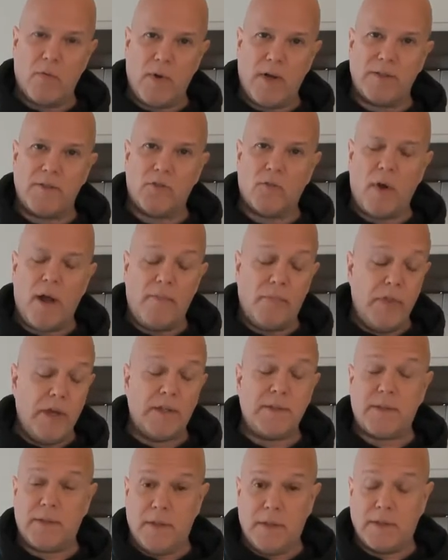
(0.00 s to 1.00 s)
Restaurant.
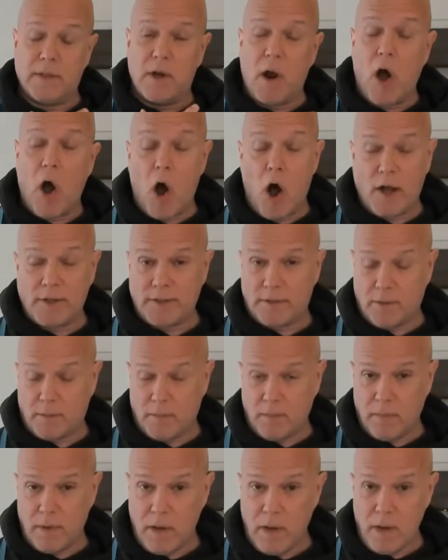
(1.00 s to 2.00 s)
This is an
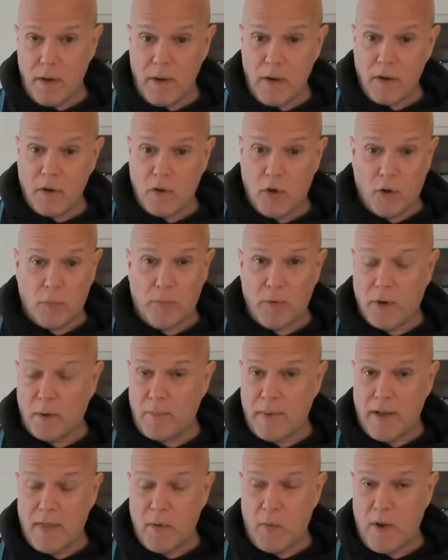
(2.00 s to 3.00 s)
awesome cookbook,
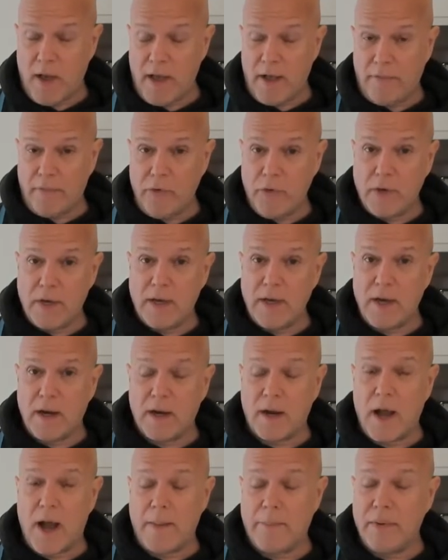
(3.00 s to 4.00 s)
by the way. If you can get a
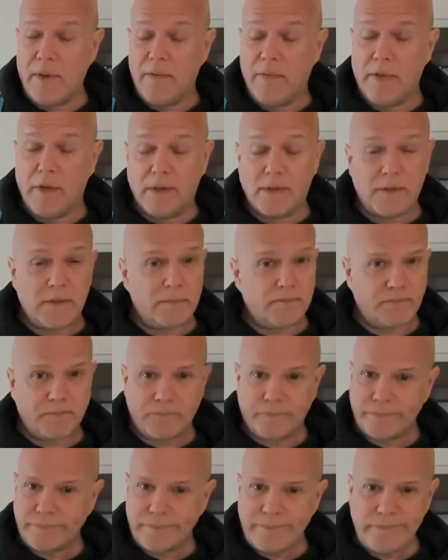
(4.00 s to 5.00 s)
copy of this,
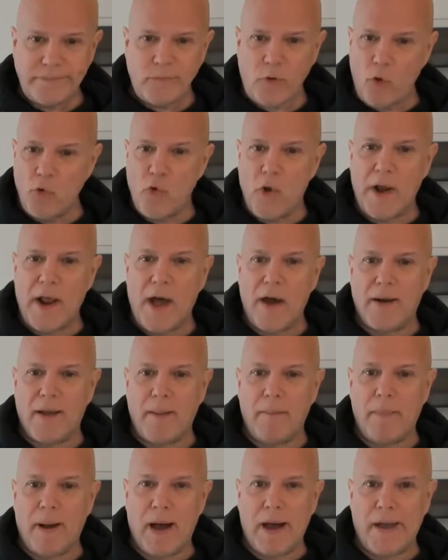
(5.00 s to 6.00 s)
run out
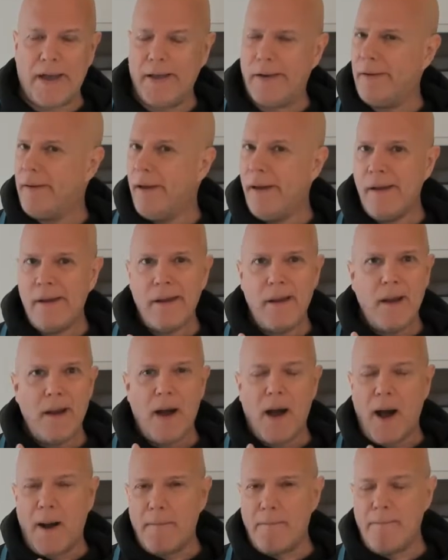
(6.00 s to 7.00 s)
and buy it.
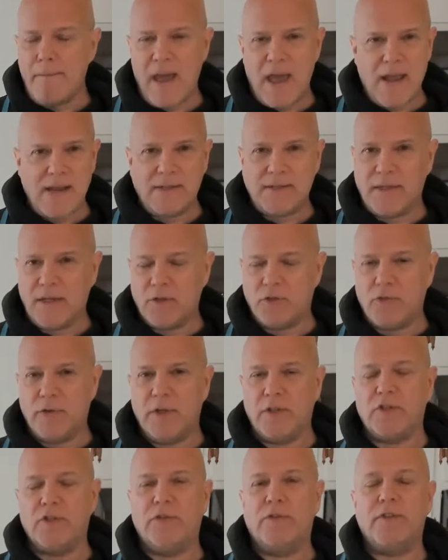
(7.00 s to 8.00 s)
amazing
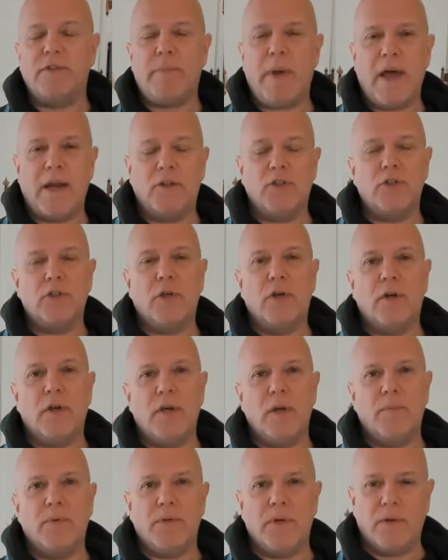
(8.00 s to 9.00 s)
traditional Spanish
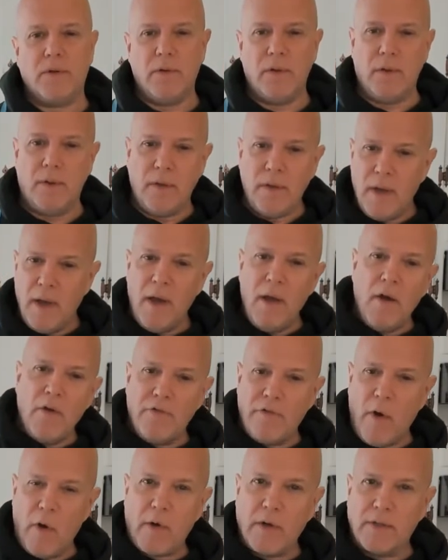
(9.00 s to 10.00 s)
cooking, particularly
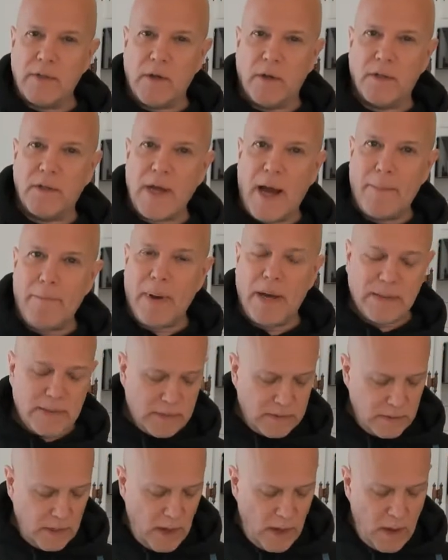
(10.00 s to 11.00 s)
focused on
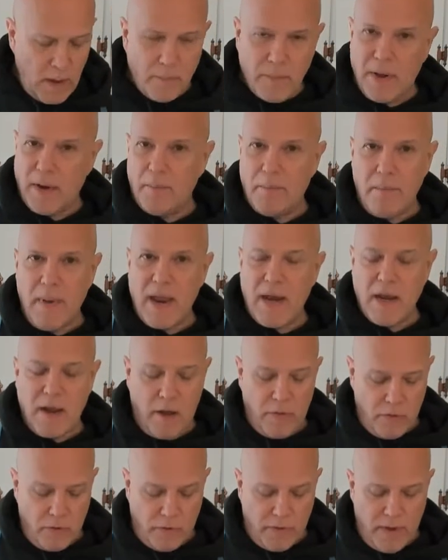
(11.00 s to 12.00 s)
tapas, but many
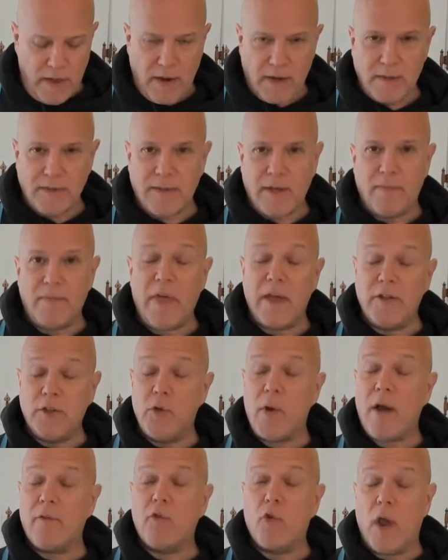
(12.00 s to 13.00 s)
other things. And they do
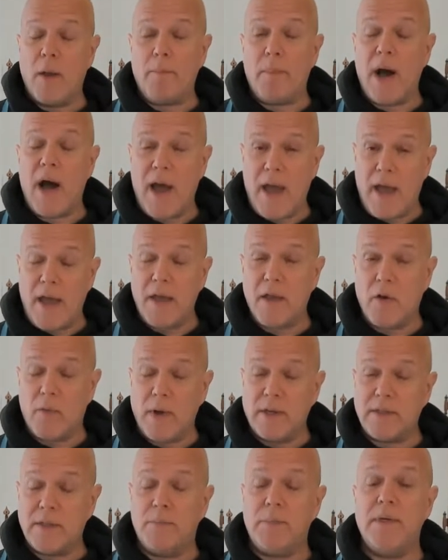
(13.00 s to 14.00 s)
have great paella
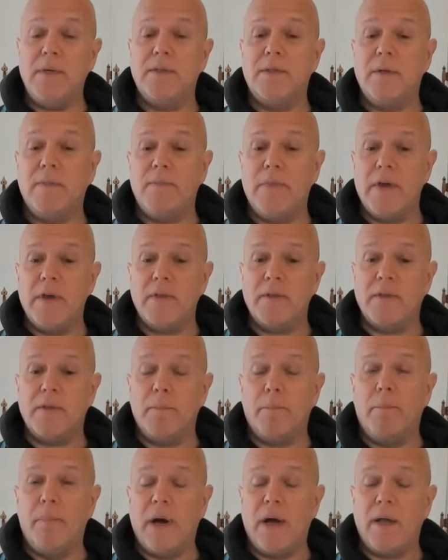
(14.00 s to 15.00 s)
recipes in
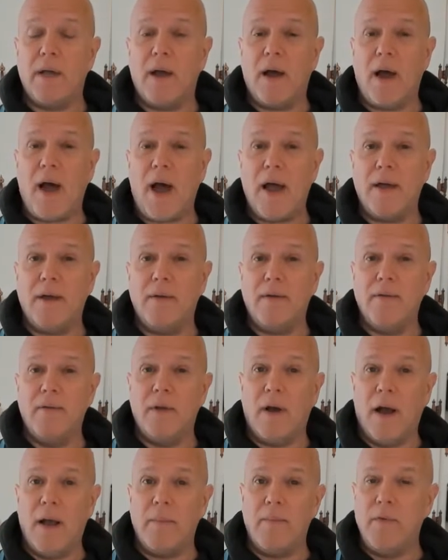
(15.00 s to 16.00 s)
this, but
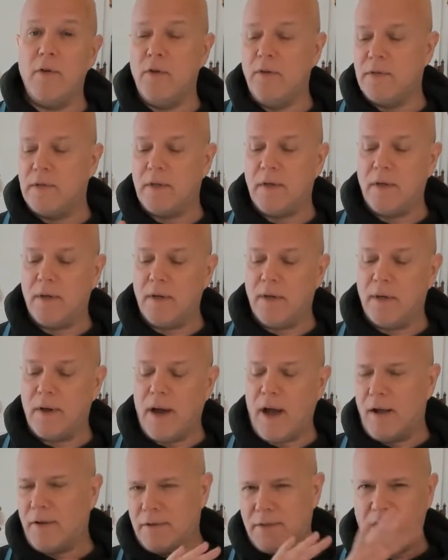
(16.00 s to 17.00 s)
I'm using,
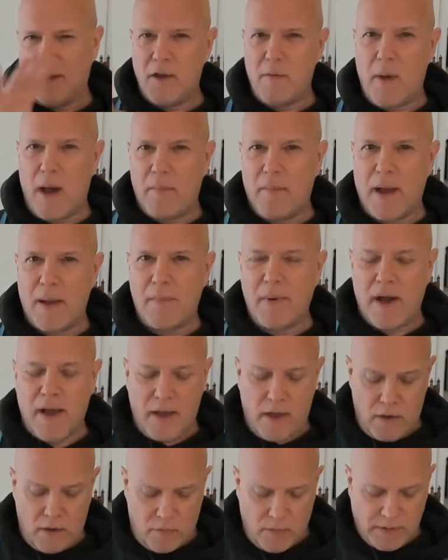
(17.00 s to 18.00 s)
I'll tell you about my
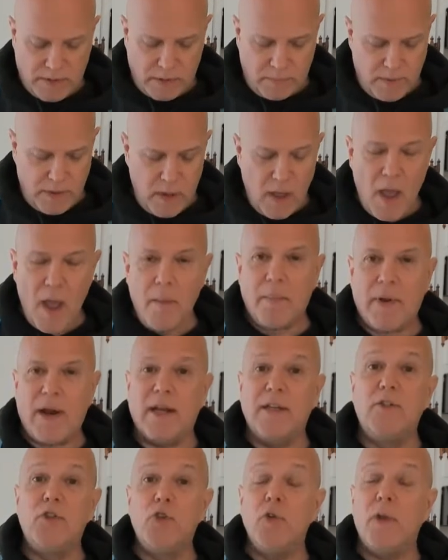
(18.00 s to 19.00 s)
paella recipe, but
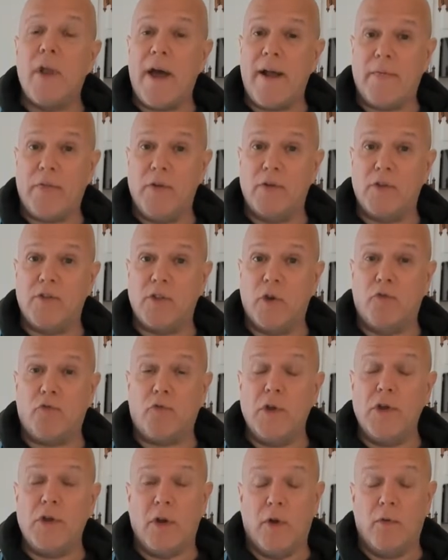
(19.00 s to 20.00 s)
I do like their
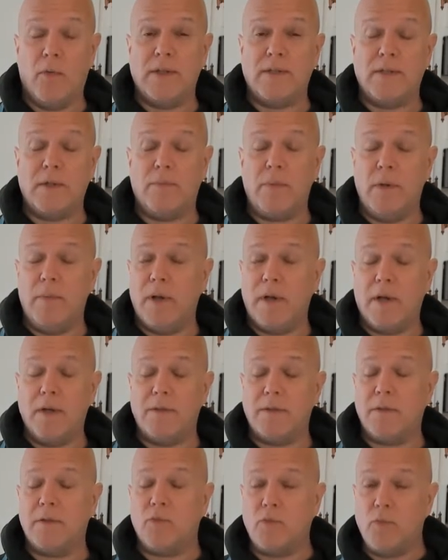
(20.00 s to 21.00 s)
sofrito recipe
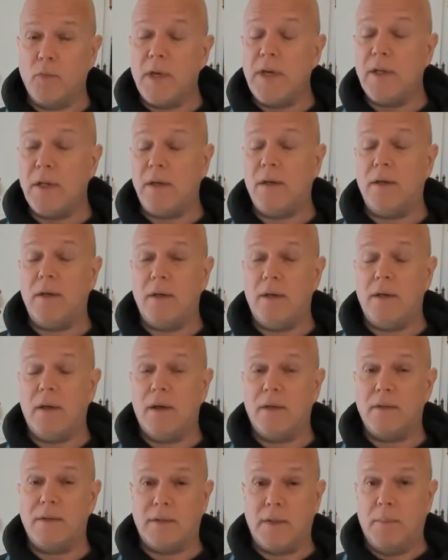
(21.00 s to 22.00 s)
because it's really
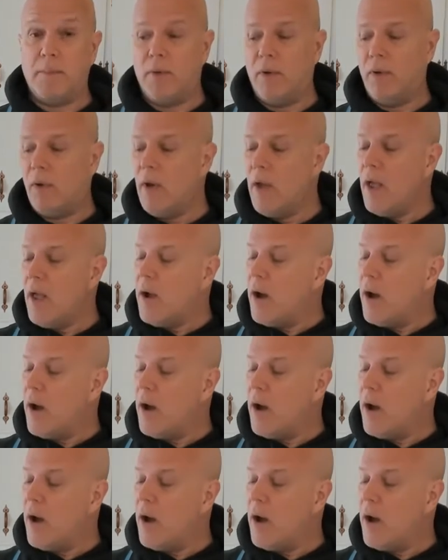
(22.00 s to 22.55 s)
simple.